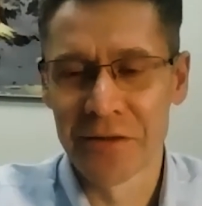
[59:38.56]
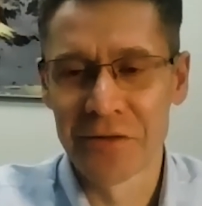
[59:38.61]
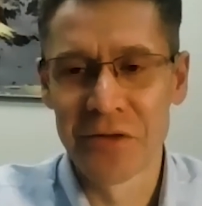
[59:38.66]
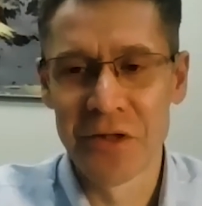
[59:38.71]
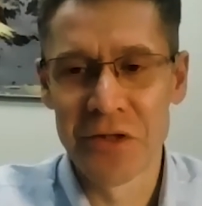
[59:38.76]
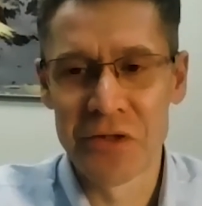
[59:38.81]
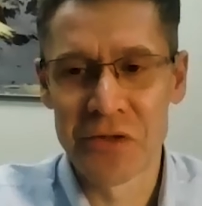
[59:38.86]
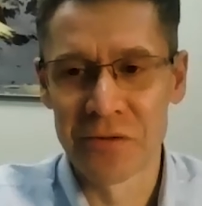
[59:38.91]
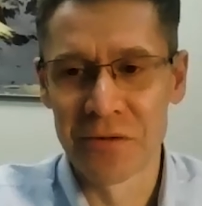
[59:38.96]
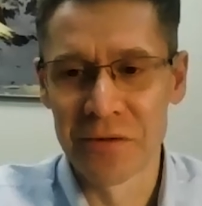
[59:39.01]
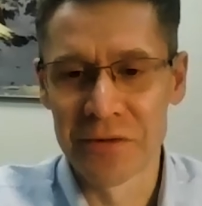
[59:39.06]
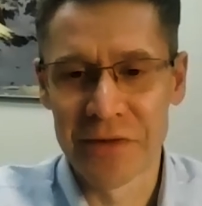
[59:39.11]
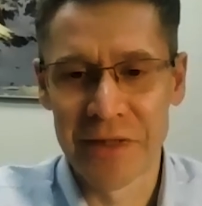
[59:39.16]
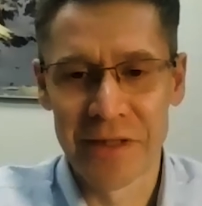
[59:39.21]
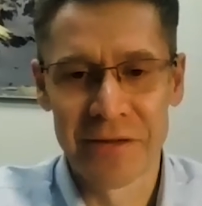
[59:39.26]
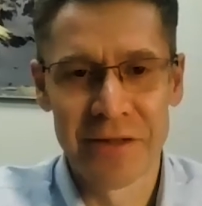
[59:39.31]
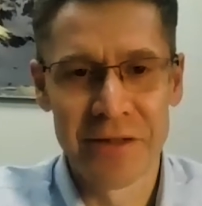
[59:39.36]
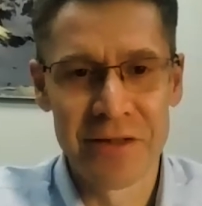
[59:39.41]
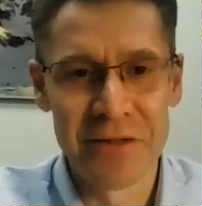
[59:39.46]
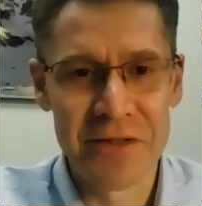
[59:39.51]
natural
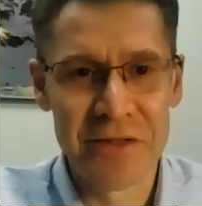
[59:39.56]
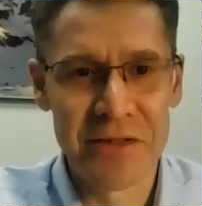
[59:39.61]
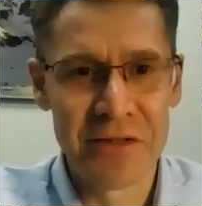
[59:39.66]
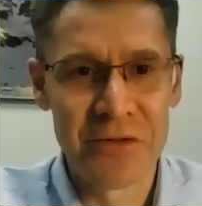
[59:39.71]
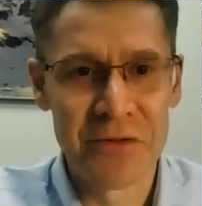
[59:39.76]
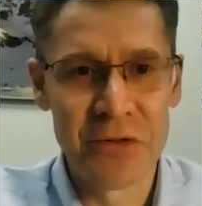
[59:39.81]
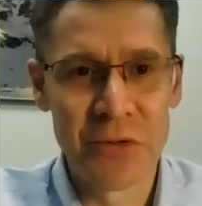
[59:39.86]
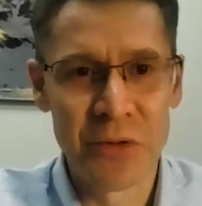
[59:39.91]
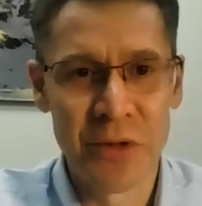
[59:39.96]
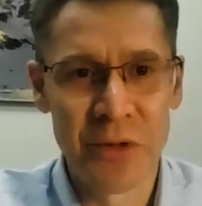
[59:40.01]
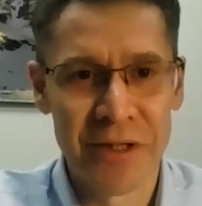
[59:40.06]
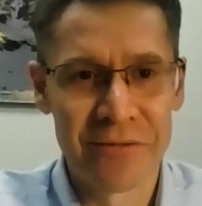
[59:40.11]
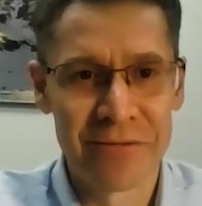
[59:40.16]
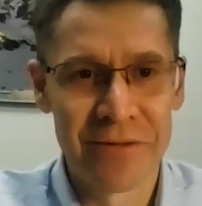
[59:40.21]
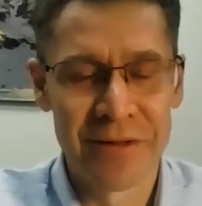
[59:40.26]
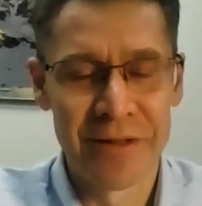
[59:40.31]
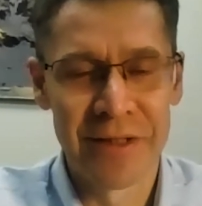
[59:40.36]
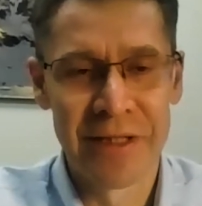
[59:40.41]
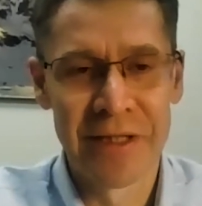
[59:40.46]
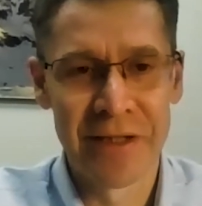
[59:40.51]
tendency to have
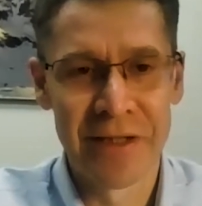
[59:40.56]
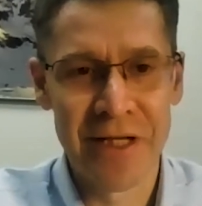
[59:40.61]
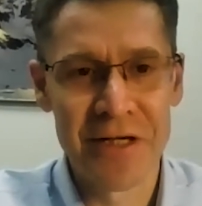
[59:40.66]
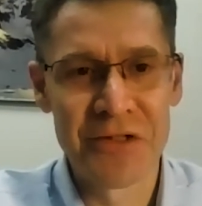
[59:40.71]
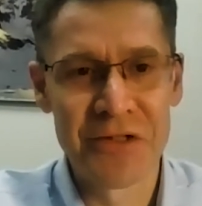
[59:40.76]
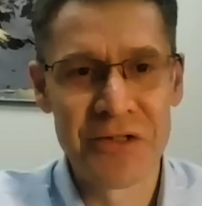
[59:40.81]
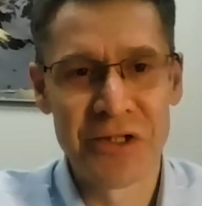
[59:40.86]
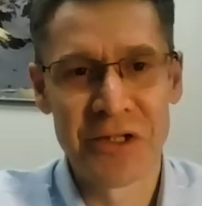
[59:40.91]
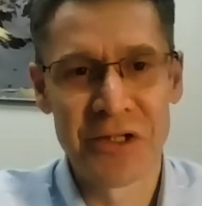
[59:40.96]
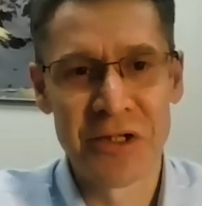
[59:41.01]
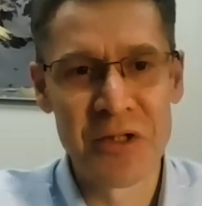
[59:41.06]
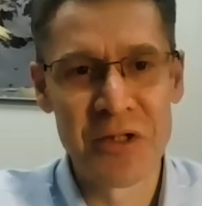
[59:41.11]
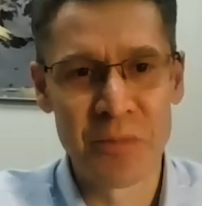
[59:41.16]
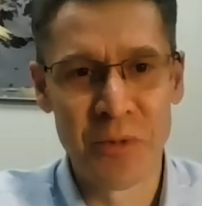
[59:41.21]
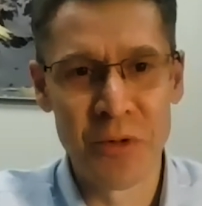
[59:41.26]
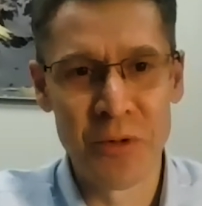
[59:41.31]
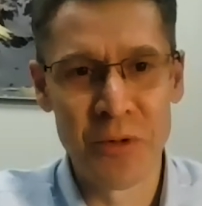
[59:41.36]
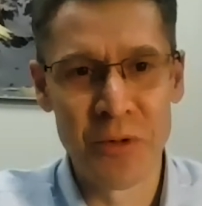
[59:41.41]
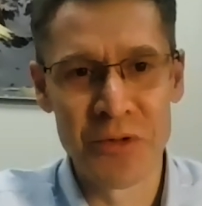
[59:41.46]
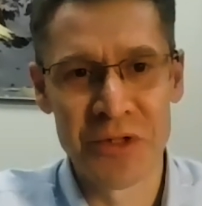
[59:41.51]
a larger
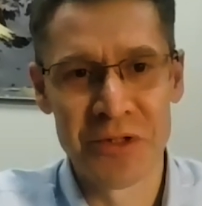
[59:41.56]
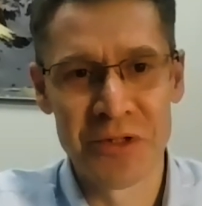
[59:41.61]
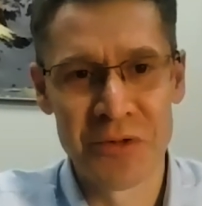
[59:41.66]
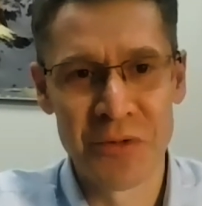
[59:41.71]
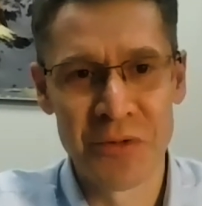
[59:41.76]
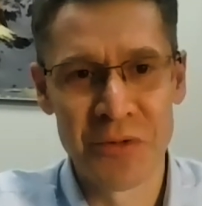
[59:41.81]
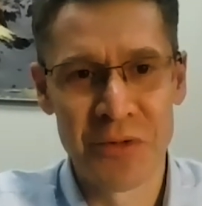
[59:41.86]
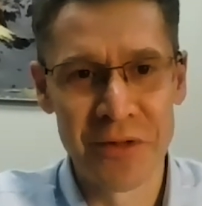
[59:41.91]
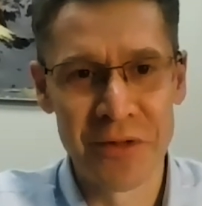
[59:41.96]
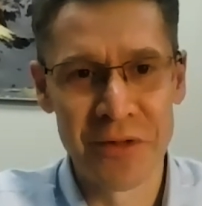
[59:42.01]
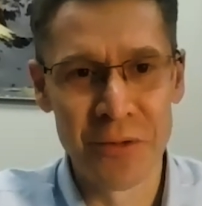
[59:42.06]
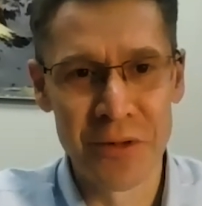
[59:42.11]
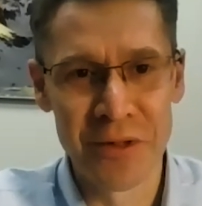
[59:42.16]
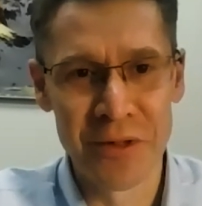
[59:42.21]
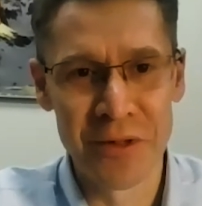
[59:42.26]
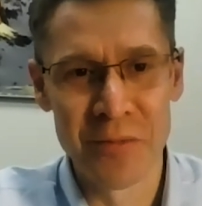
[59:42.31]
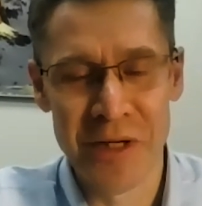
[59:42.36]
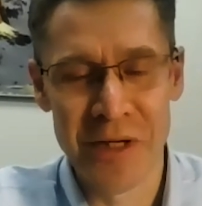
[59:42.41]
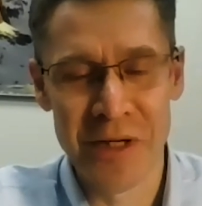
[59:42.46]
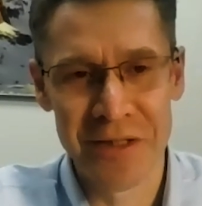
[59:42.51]
exposure to the
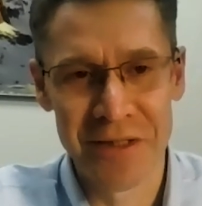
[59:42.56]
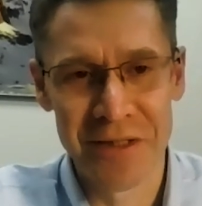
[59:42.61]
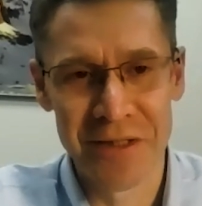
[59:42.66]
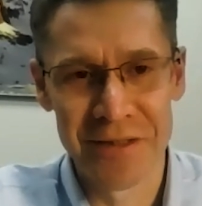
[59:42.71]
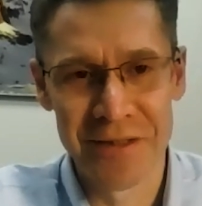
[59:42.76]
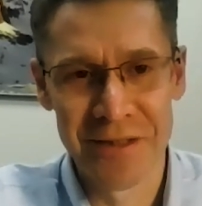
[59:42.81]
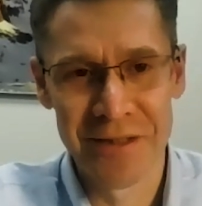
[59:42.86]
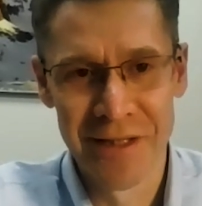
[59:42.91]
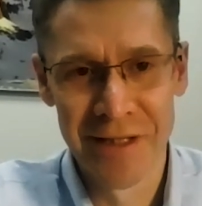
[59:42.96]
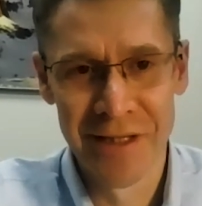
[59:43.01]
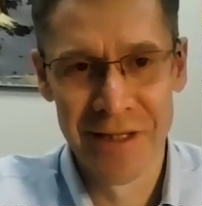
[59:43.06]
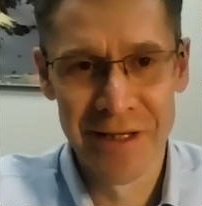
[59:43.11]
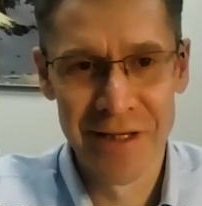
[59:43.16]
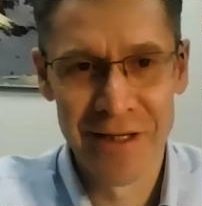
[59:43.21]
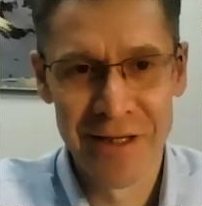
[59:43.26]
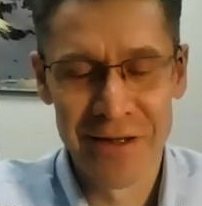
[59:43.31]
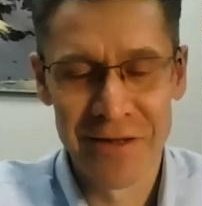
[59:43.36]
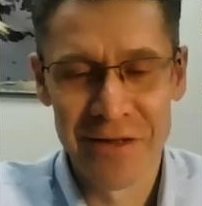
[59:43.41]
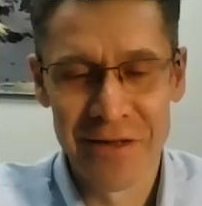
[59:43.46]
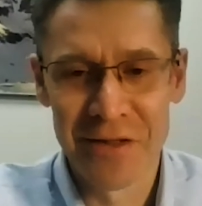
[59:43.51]
local market
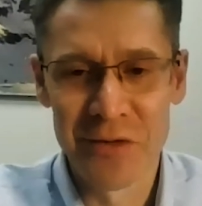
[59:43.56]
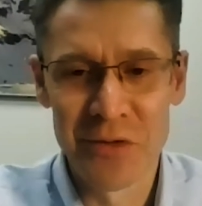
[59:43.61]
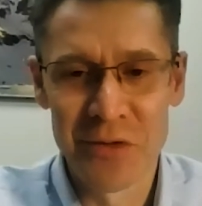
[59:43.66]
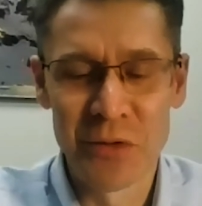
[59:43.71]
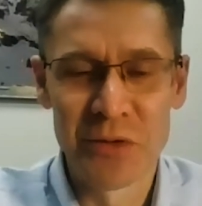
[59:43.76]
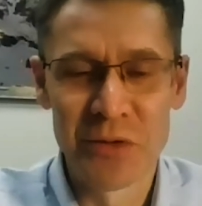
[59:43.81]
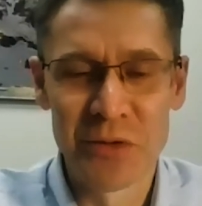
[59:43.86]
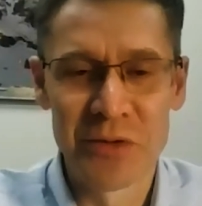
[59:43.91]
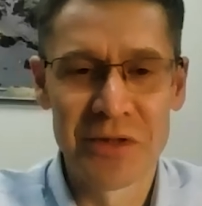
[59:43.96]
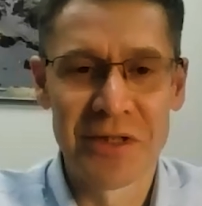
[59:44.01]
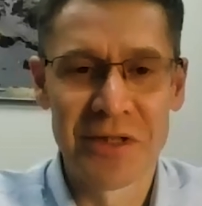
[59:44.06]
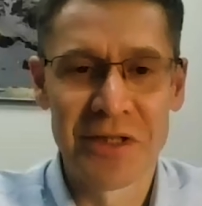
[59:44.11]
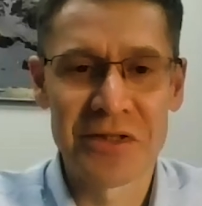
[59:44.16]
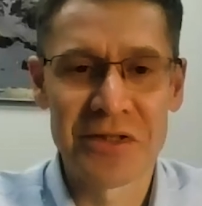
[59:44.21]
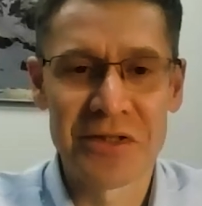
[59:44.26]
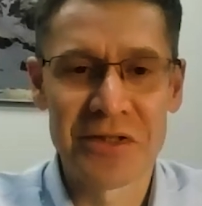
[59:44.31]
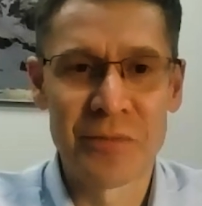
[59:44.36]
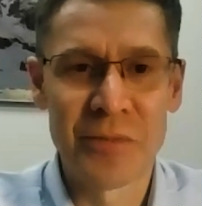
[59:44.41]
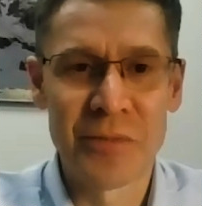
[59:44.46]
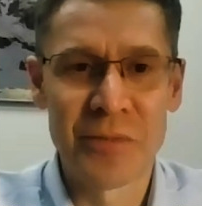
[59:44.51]
than to
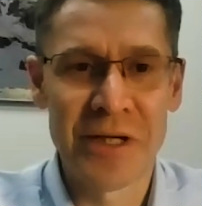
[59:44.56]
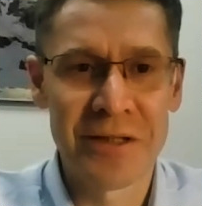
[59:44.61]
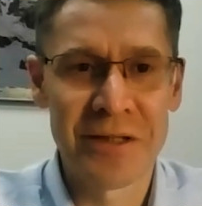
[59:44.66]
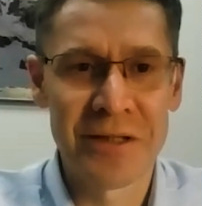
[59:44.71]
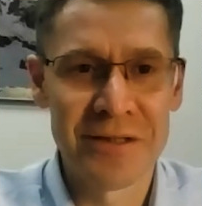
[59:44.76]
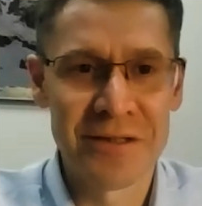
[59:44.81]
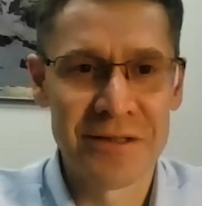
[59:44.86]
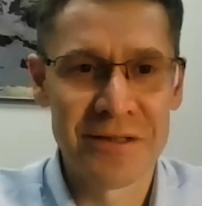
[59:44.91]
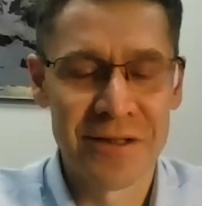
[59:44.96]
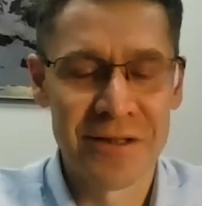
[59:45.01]
international markets.